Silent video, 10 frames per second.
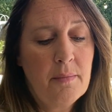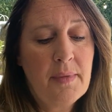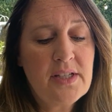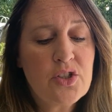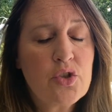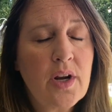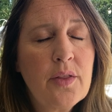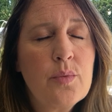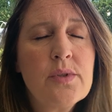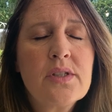My
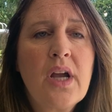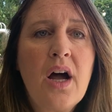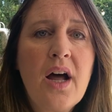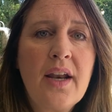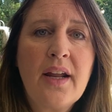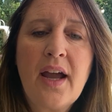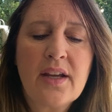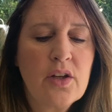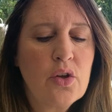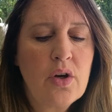strength was gone. I
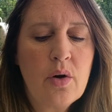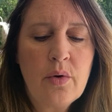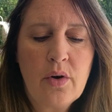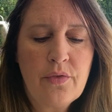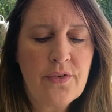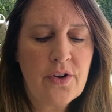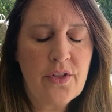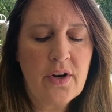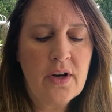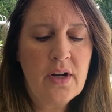could go no
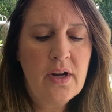further.